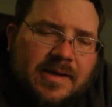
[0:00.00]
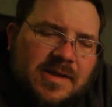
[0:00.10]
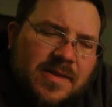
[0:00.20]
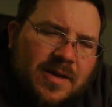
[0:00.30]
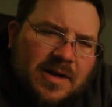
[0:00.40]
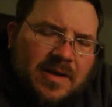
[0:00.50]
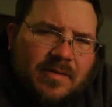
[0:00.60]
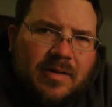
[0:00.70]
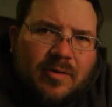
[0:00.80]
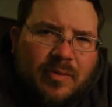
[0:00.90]
guys, I thought I'd
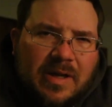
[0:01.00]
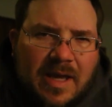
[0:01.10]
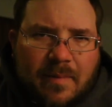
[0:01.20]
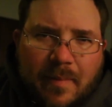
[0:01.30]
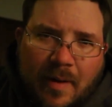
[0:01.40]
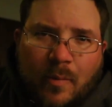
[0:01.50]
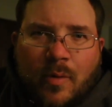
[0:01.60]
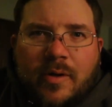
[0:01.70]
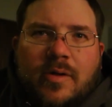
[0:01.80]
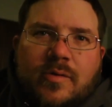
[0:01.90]
give a little recap about
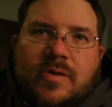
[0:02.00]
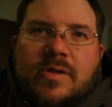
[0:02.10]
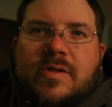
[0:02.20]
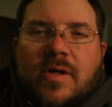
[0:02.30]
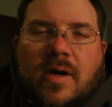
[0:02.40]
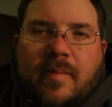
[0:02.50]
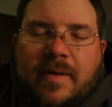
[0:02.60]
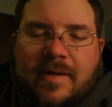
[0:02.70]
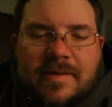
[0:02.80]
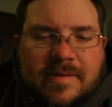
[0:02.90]
what you just saw
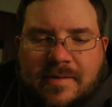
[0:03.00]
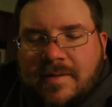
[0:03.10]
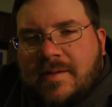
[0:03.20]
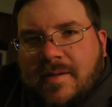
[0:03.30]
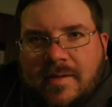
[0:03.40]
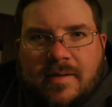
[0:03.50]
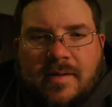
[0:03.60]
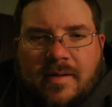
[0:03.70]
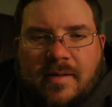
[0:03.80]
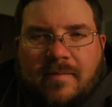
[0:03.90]
because
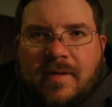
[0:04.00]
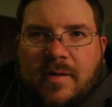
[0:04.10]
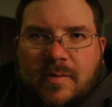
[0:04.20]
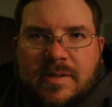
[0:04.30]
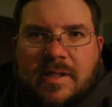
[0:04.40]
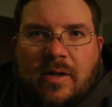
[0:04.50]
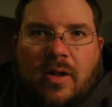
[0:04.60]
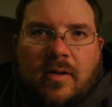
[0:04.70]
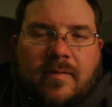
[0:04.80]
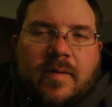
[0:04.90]
the video was a little
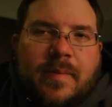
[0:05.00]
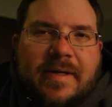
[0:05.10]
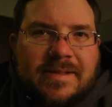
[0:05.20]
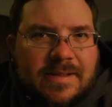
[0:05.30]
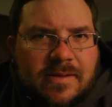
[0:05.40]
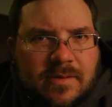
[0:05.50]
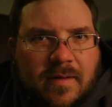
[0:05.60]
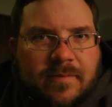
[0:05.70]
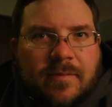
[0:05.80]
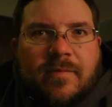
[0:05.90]
all over the place. It's
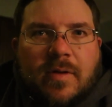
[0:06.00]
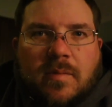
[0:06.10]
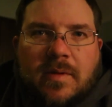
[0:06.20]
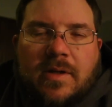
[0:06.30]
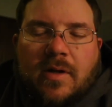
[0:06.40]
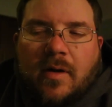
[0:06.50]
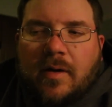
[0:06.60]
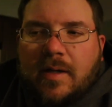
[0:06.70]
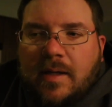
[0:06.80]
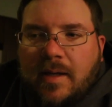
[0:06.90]
tough to film in the
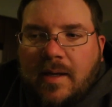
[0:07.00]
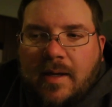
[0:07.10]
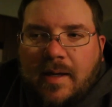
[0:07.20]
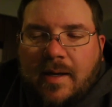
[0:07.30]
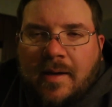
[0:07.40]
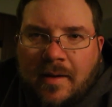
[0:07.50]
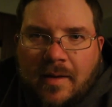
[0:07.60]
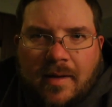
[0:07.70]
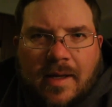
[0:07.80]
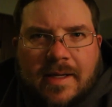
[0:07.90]
dark and
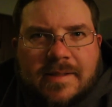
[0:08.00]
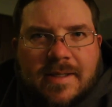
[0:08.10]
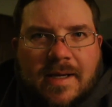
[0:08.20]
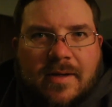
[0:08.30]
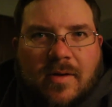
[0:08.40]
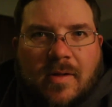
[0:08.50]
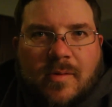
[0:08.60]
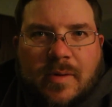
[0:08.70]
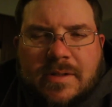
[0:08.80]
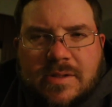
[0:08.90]
I decided to call
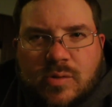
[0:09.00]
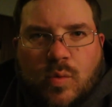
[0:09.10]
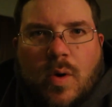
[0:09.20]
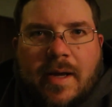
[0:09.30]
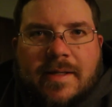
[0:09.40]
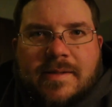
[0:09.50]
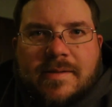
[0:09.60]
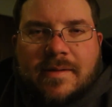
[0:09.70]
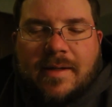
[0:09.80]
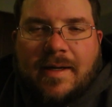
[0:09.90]
it quits
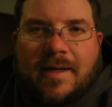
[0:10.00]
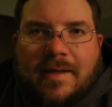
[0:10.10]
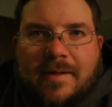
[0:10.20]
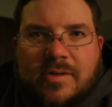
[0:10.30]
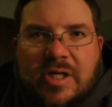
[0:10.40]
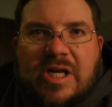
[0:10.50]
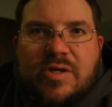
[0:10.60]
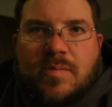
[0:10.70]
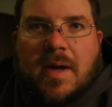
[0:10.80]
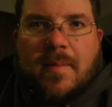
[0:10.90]
twice and
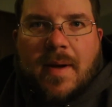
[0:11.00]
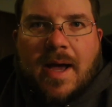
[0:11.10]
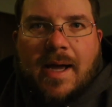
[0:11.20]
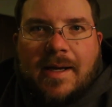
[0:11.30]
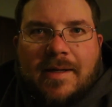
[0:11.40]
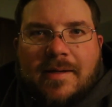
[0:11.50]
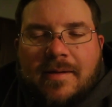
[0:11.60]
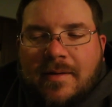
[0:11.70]
change my mind